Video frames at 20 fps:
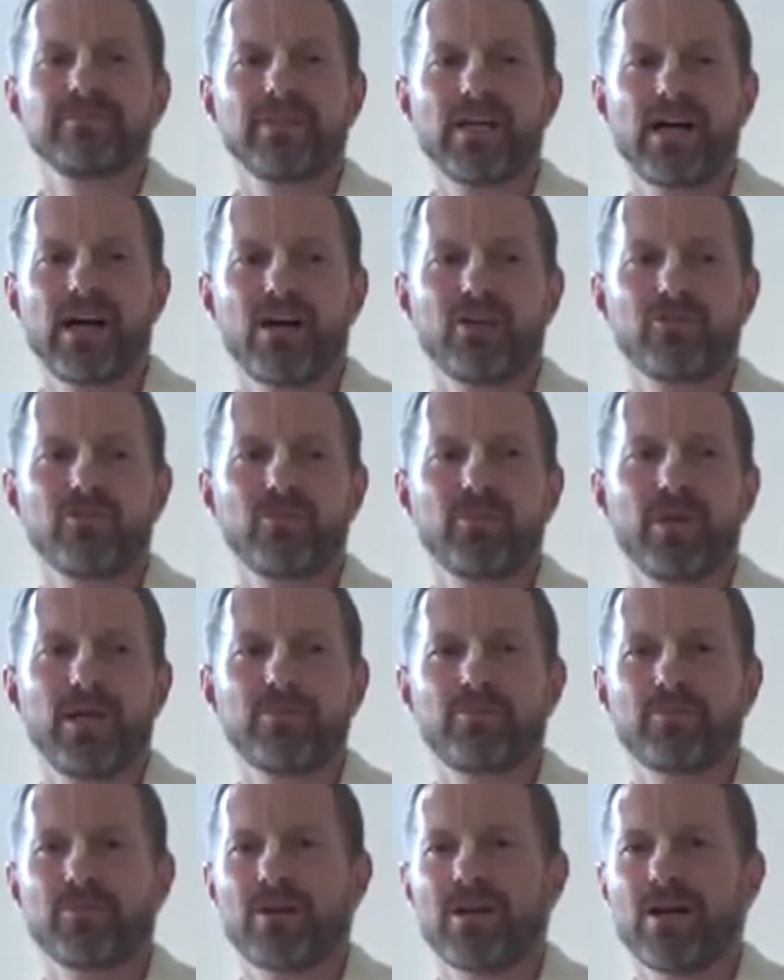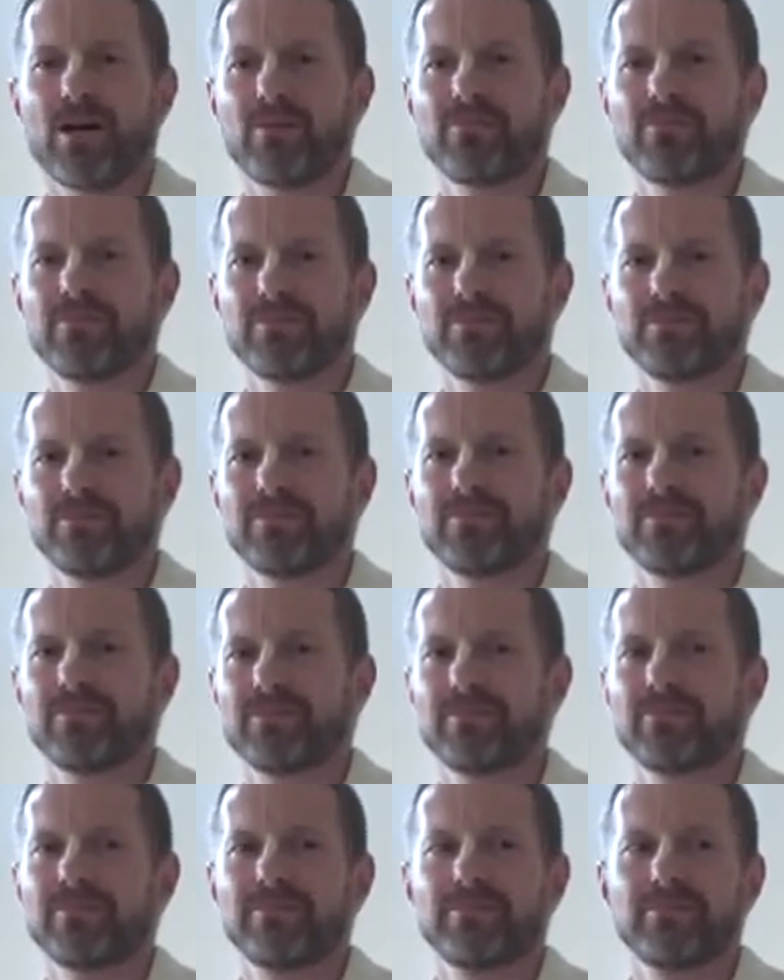I offer my pranam
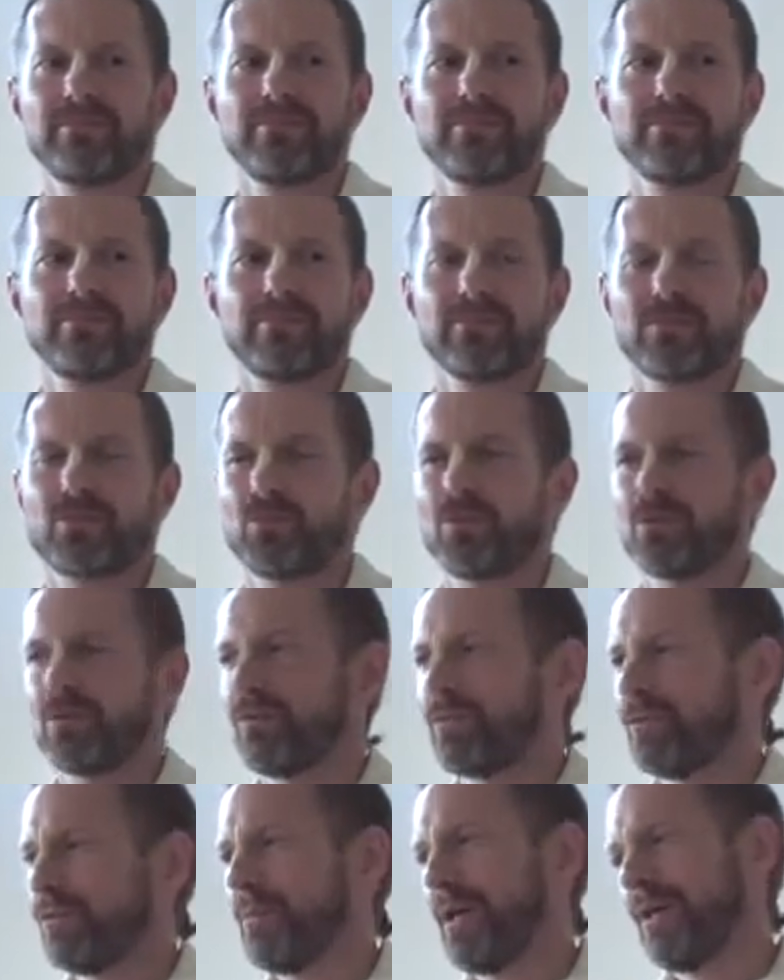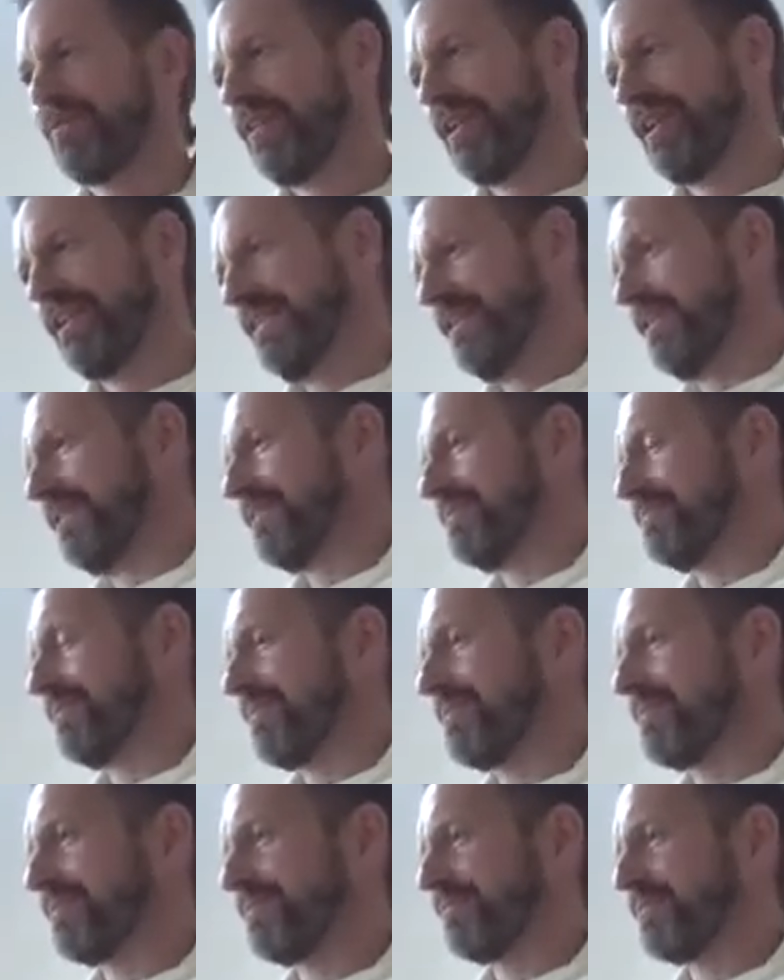to all of you, my very dear
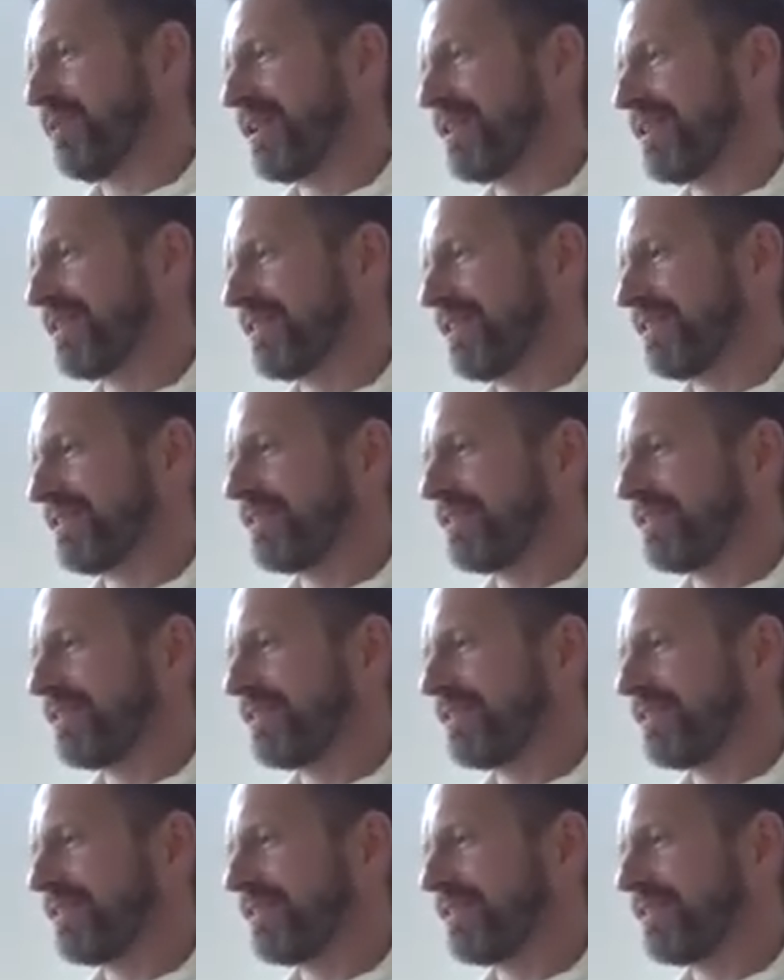brothers and